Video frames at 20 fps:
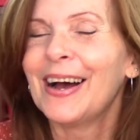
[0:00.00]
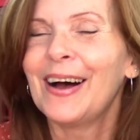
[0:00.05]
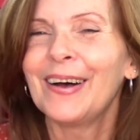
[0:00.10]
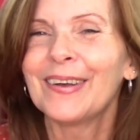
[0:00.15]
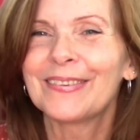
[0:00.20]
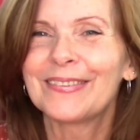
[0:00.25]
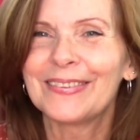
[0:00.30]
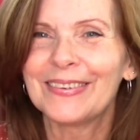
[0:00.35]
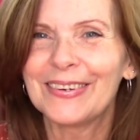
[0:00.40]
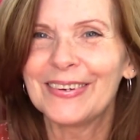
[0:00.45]

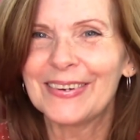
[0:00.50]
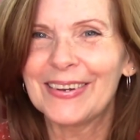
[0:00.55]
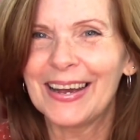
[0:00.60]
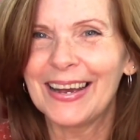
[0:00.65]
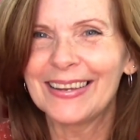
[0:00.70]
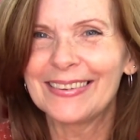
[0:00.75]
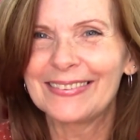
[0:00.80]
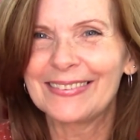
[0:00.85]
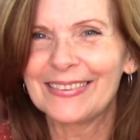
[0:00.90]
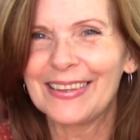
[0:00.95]
I'll see you
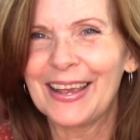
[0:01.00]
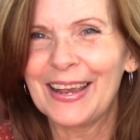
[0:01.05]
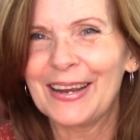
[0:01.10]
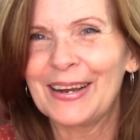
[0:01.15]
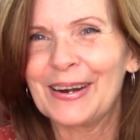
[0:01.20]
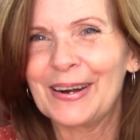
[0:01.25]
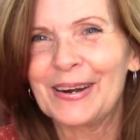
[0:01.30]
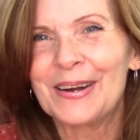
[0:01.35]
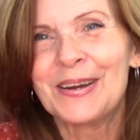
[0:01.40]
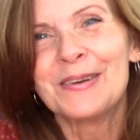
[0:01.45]
guys
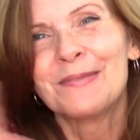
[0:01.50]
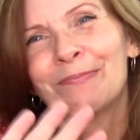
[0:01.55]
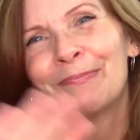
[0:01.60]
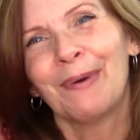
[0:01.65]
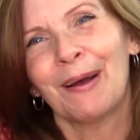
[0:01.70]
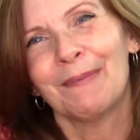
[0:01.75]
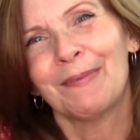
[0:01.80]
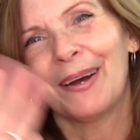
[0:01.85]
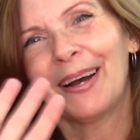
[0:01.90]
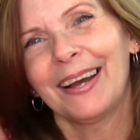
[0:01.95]
later.
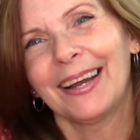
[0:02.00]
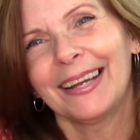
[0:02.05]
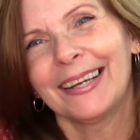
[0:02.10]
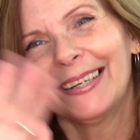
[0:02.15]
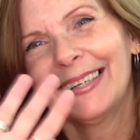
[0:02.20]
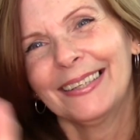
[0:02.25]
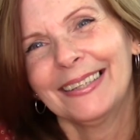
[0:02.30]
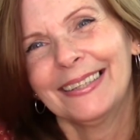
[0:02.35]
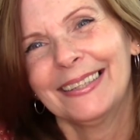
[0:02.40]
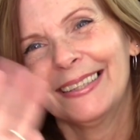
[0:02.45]

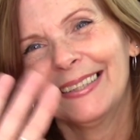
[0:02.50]
Bye-bye.